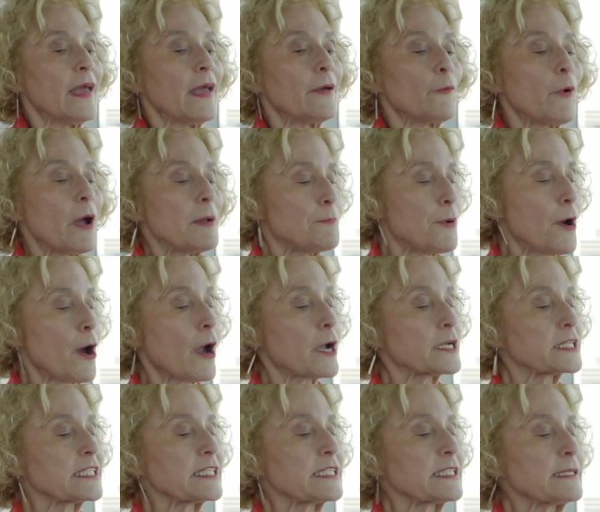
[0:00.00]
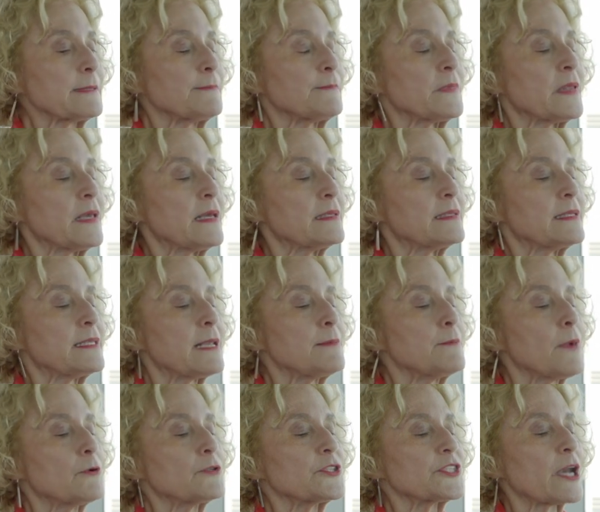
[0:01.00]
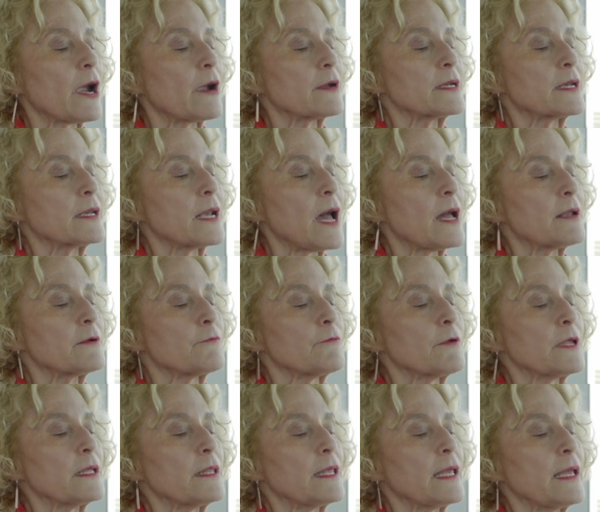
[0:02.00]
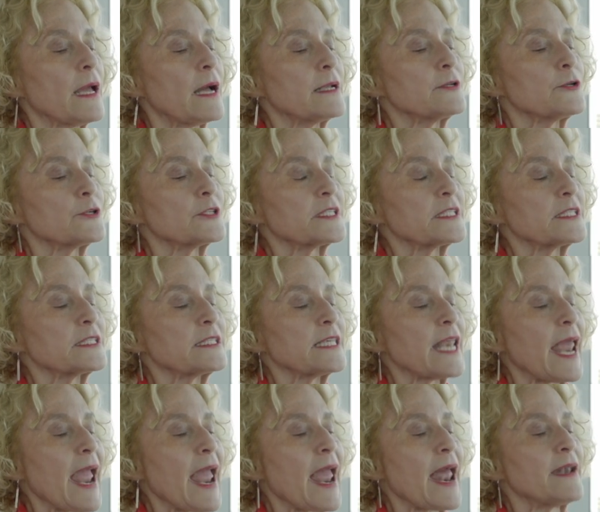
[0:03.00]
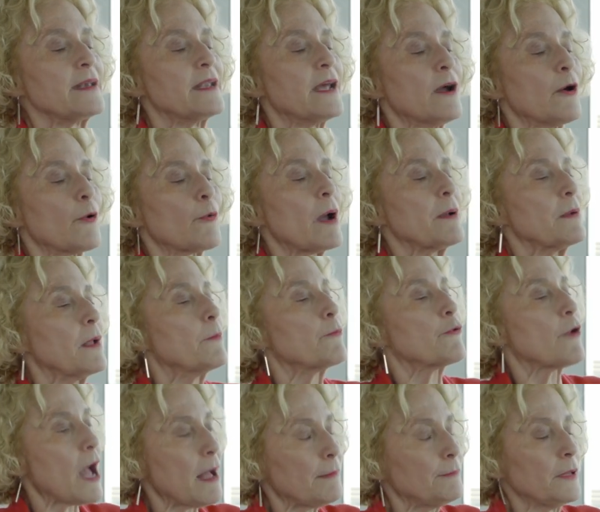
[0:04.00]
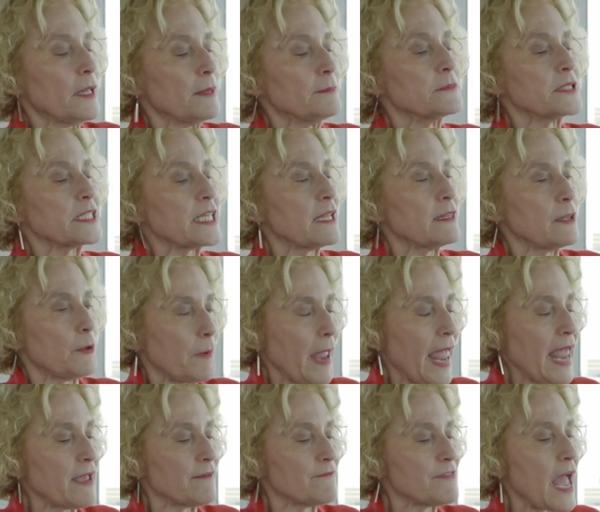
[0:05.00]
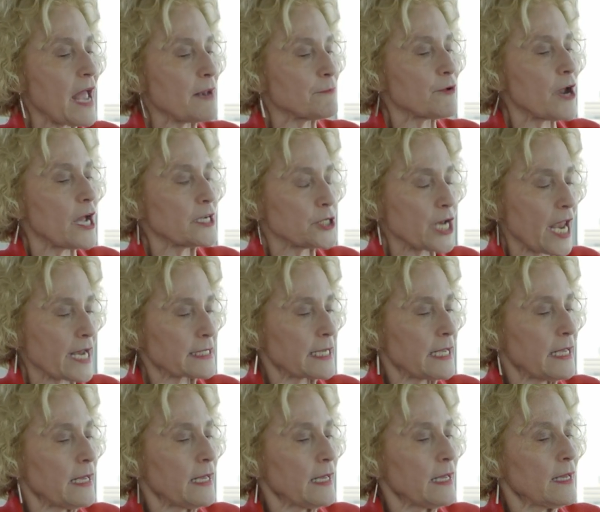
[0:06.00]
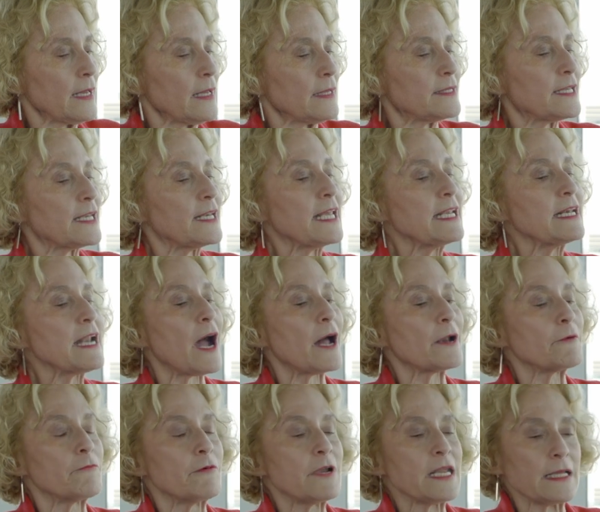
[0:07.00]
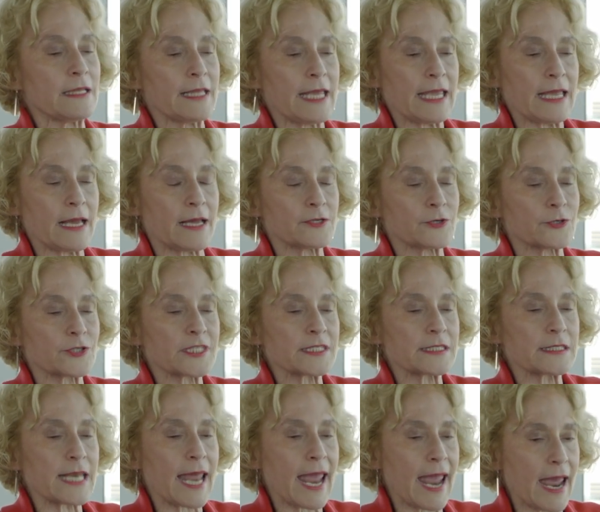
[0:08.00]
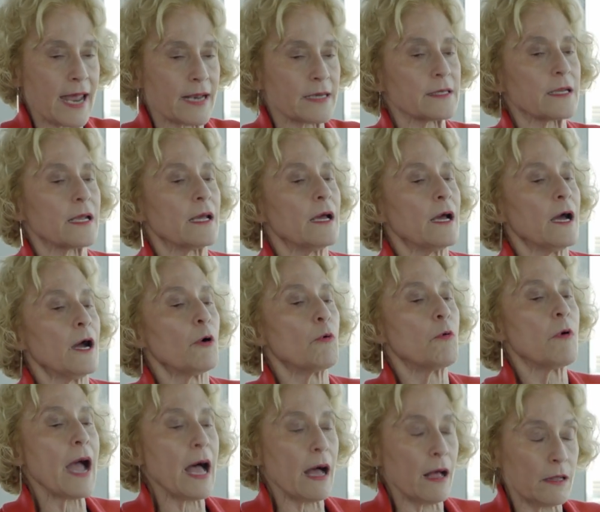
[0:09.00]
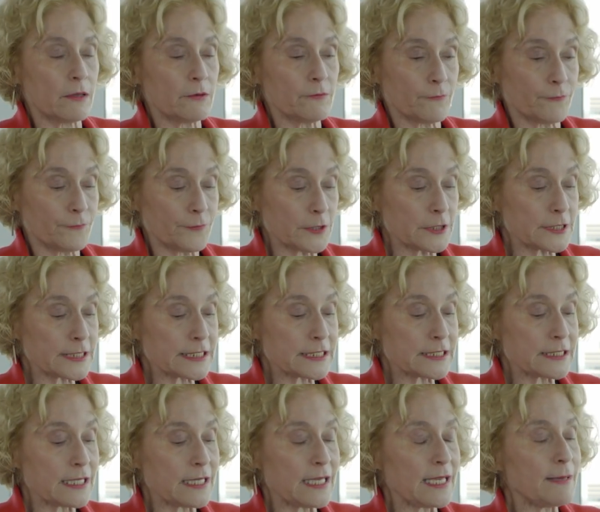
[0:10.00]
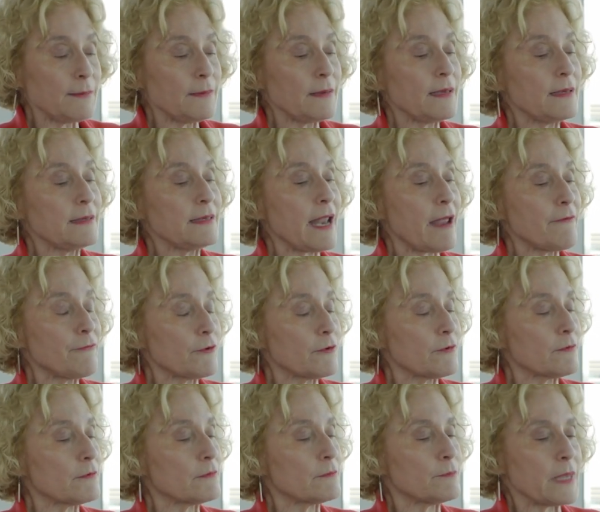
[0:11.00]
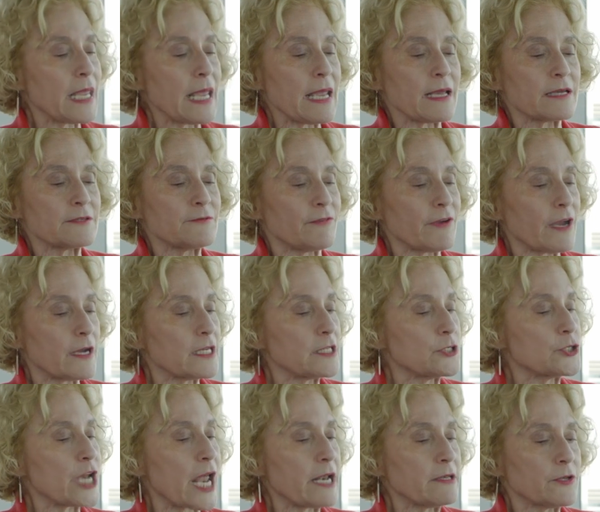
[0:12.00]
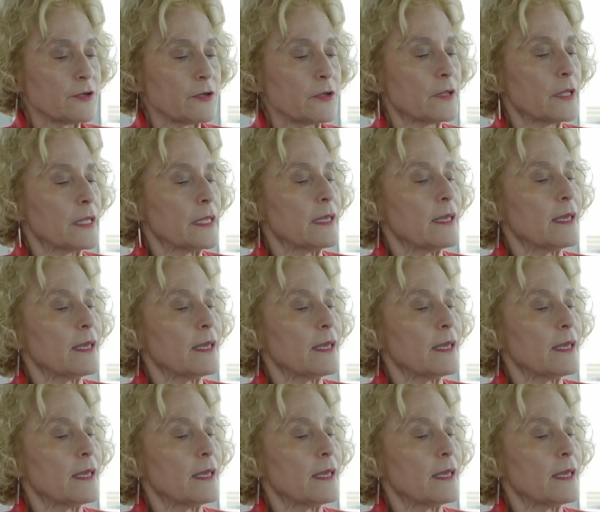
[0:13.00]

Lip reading: What parts did Mozart not really understand? What problems in the way of that project did he not really understand? Well, first, he never, being a very gentle